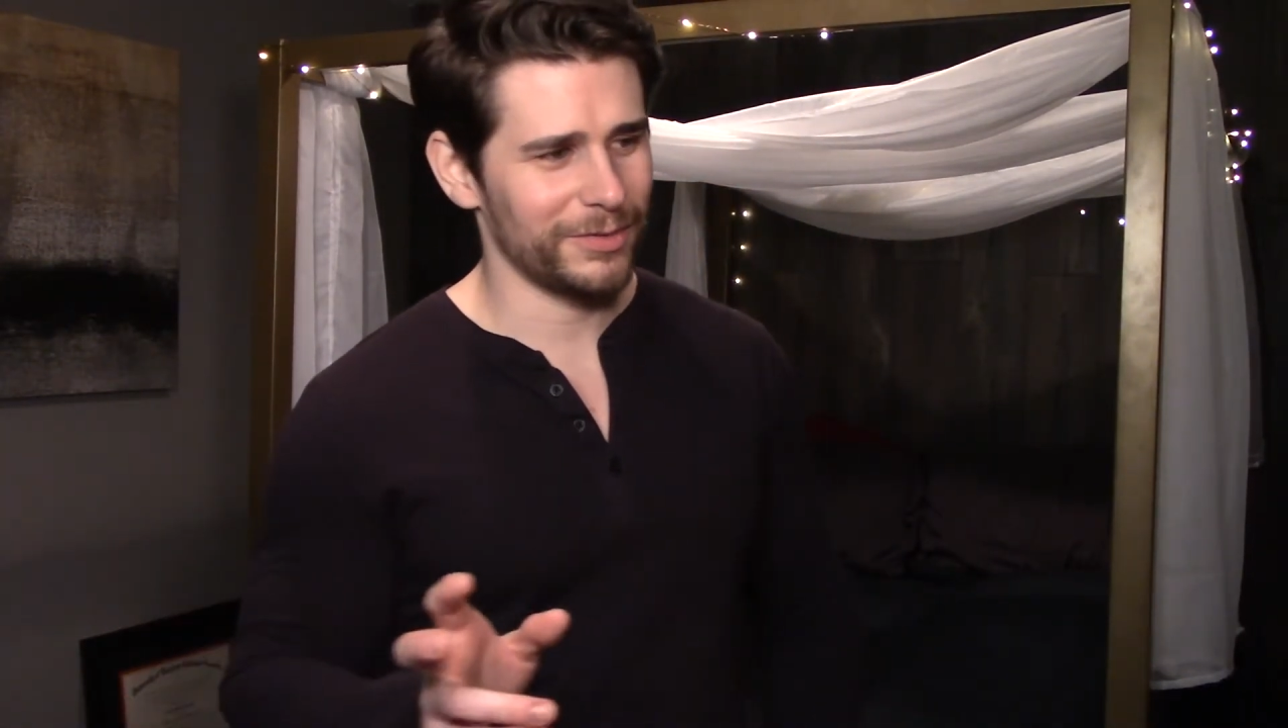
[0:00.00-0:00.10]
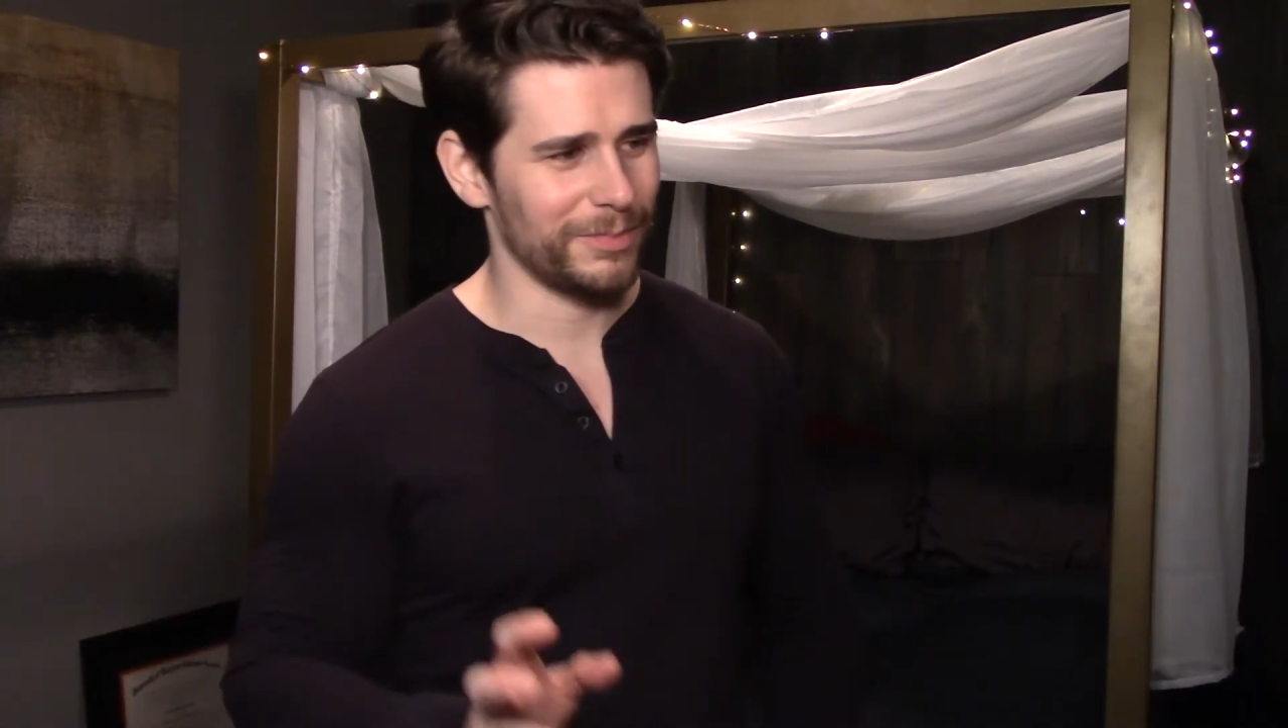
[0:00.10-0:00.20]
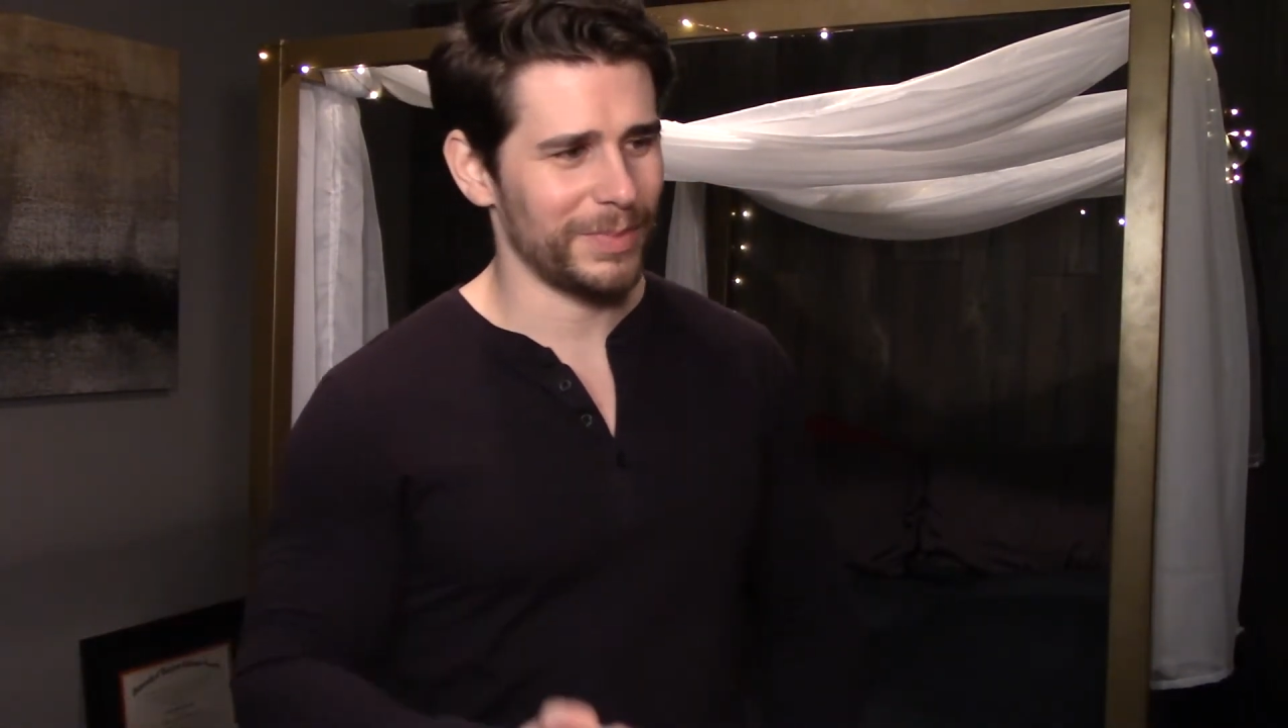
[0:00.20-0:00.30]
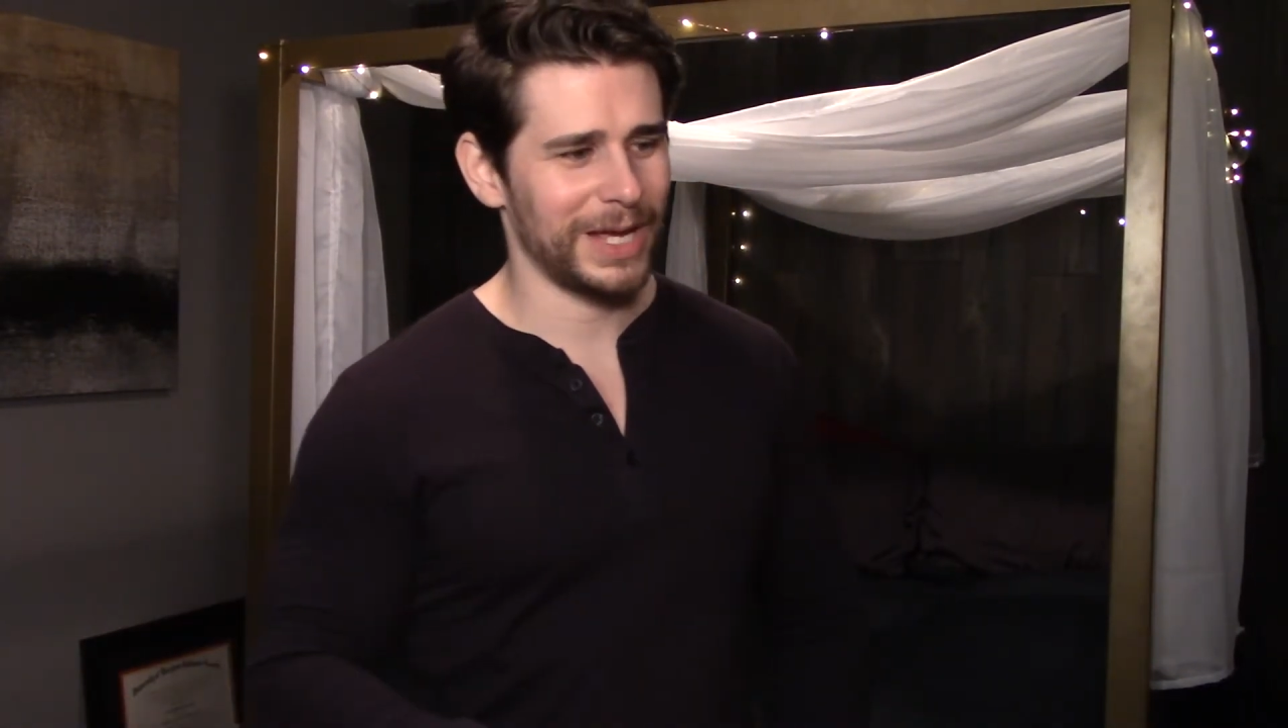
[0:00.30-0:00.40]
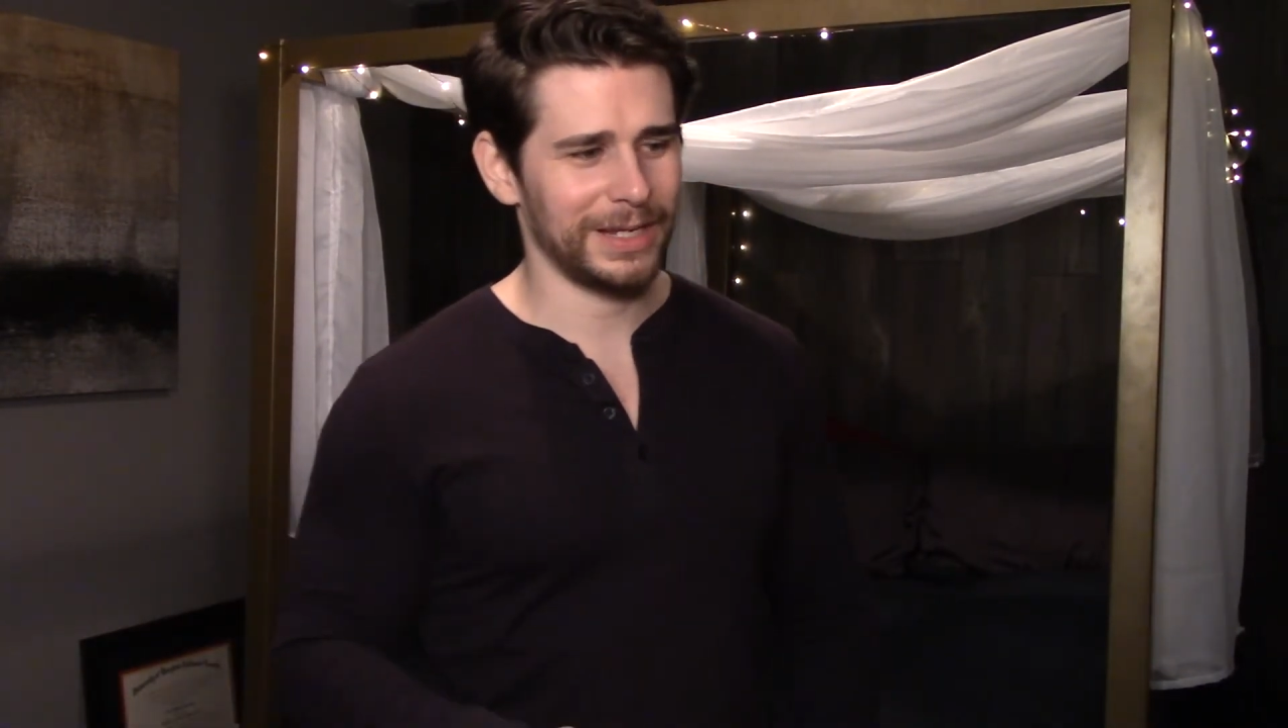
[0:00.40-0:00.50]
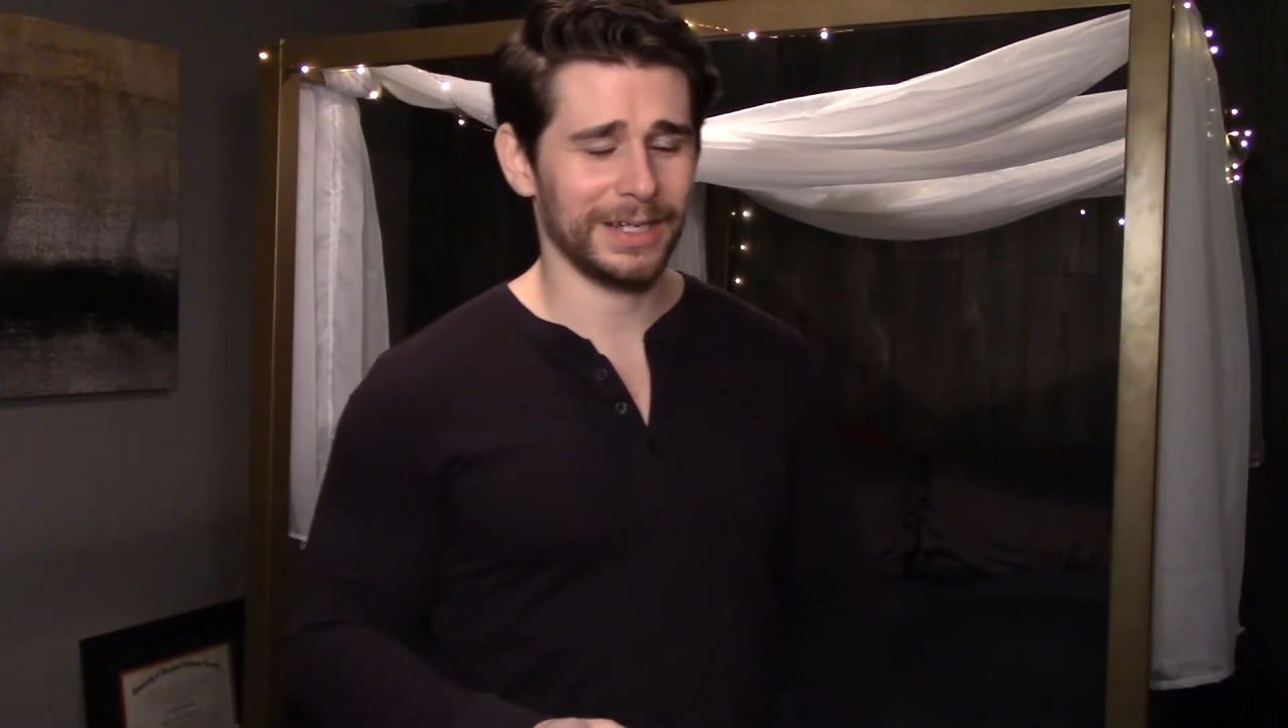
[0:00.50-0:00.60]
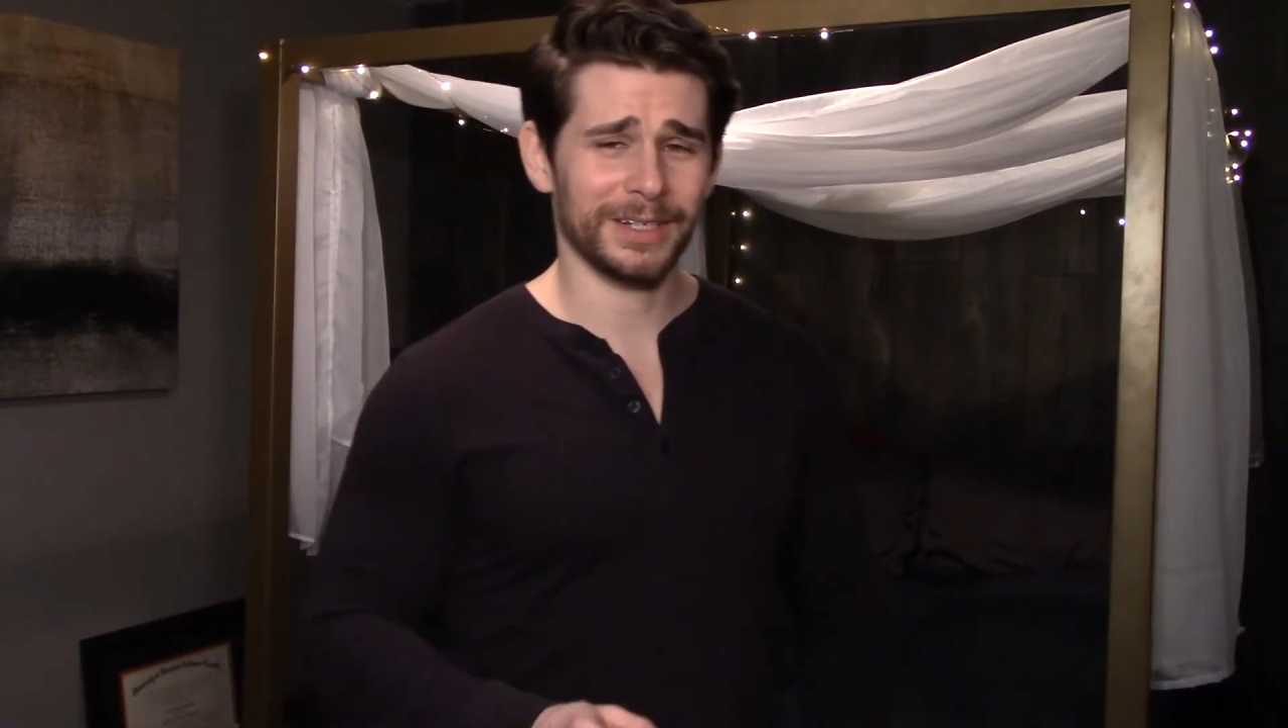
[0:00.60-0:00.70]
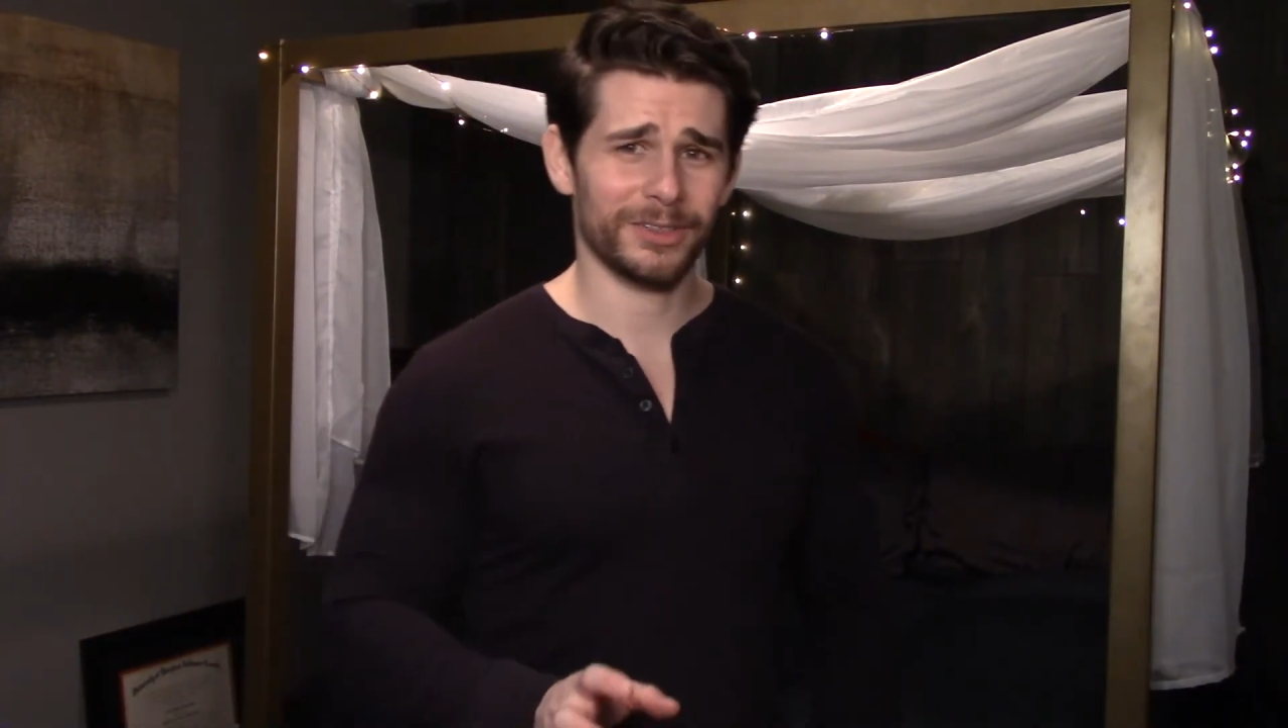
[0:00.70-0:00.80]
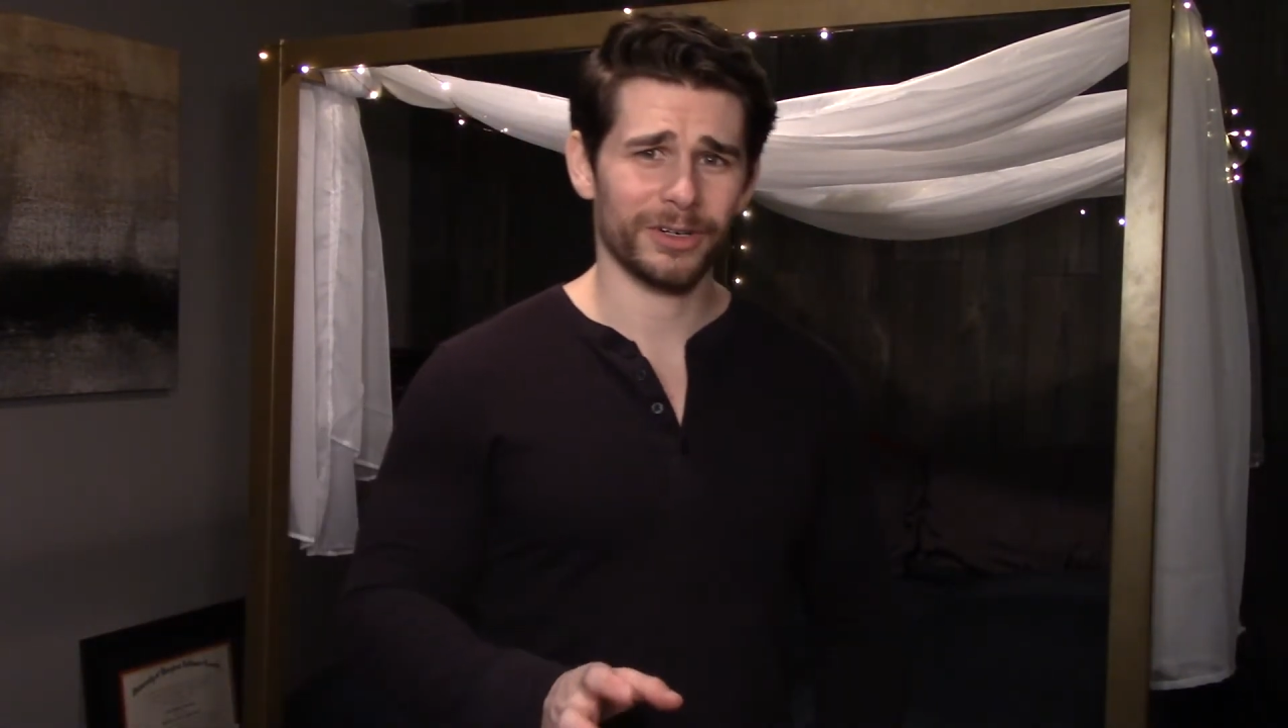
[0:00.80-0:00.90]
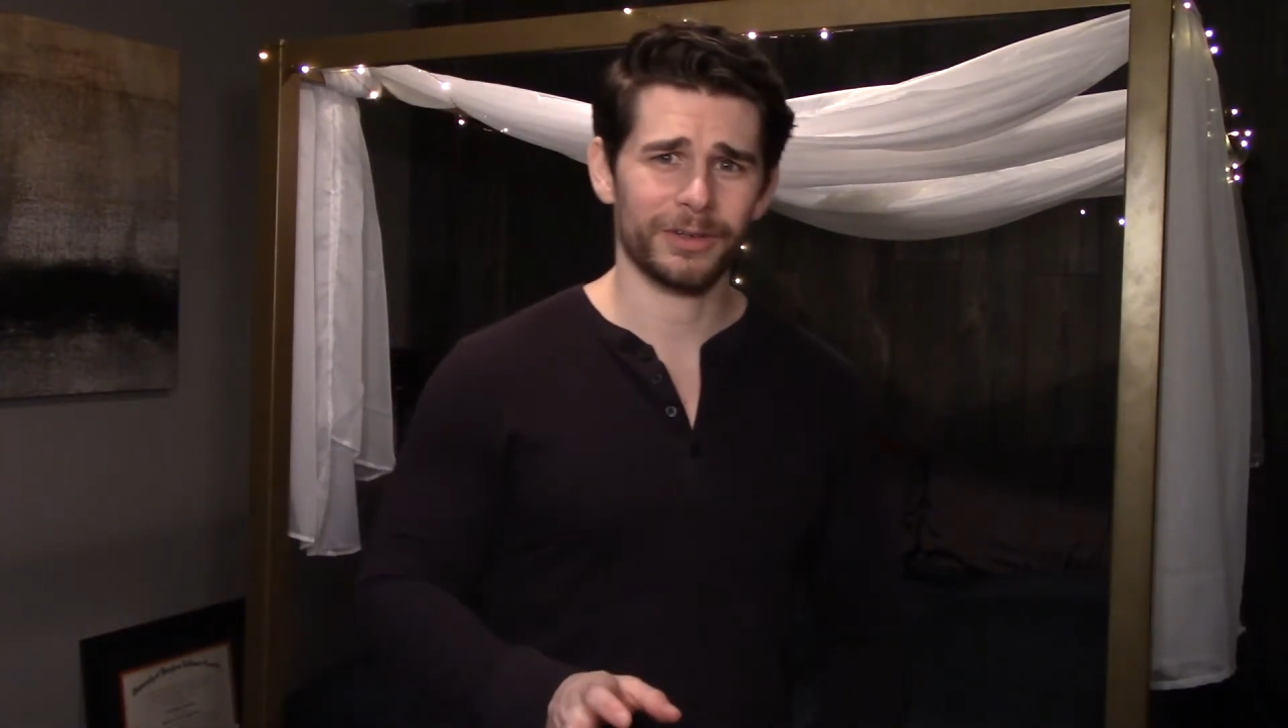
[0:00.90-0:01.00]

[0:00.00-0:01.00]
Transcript: men get turned